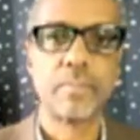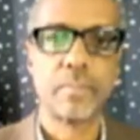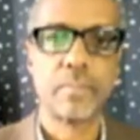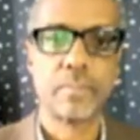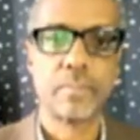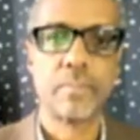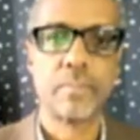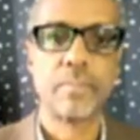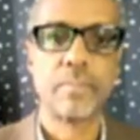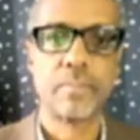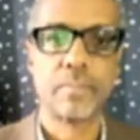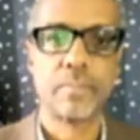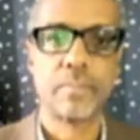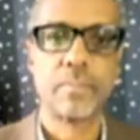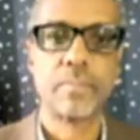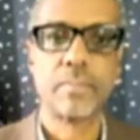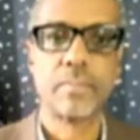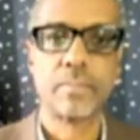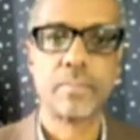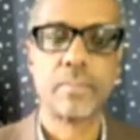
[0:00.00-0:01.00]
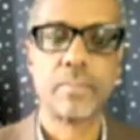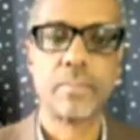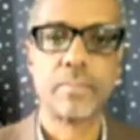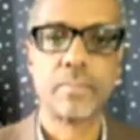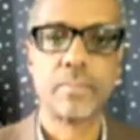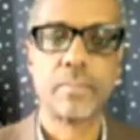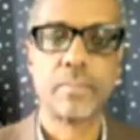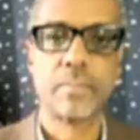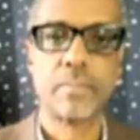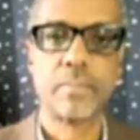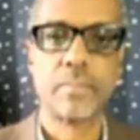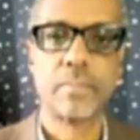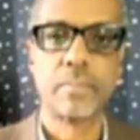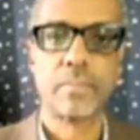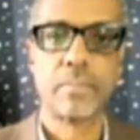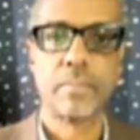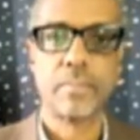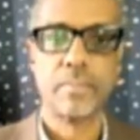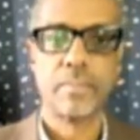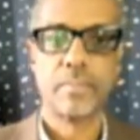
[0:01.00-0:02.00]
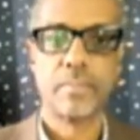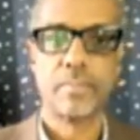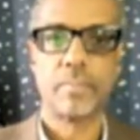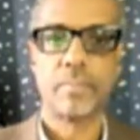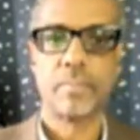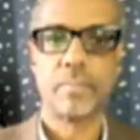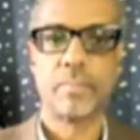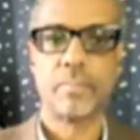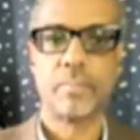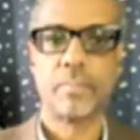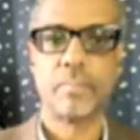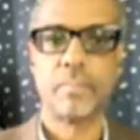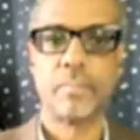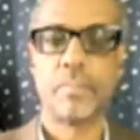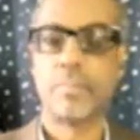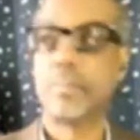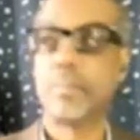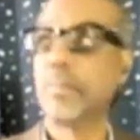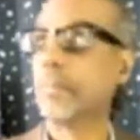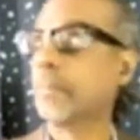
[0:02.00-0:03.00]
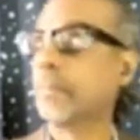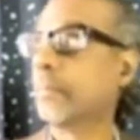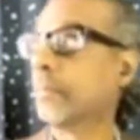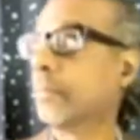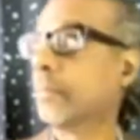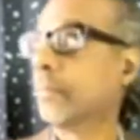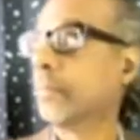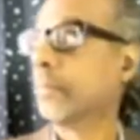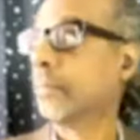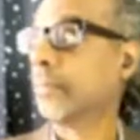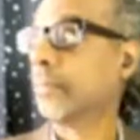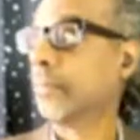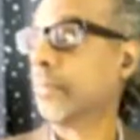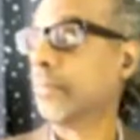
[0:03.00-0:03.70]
(silent)